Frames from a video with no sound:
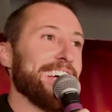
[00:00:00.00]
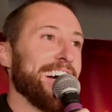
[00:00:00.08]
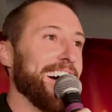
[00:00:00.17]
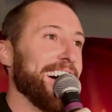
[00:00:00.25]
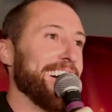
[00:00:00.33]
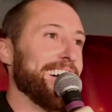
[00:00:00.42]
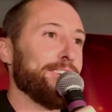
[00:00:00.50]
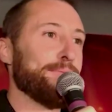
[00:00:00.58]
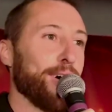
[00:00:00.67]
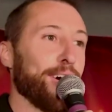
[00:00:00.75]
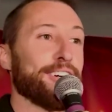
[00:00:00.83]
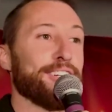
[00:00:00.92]

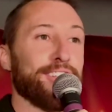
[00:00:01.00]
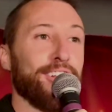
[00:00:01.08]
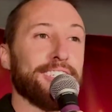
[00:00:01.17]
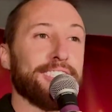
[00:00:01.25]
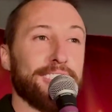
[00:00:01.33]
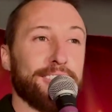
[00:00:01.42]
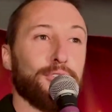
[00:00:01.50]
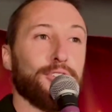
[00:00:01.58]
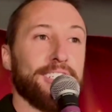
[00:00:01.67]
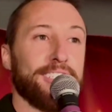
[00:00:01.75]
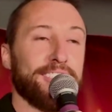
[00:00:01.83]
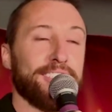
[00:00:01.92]
Parker's lost his
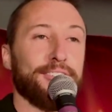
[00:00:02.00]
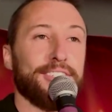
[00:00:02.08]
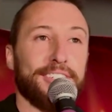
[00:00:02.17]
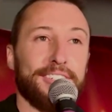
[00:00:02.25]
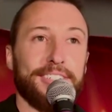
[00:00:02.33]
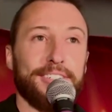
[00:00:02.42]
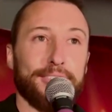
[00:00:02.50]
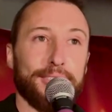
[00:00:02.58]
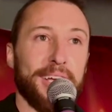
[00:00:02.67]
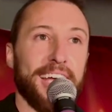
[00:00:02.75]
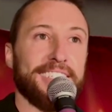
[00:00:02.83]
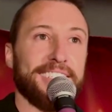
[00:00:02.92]
voice, so he's going to do his
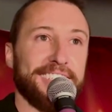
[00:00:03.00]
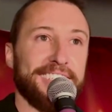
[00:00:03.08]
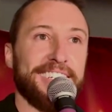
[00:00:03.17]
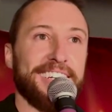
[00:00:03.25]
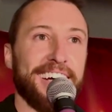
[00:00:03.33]
best.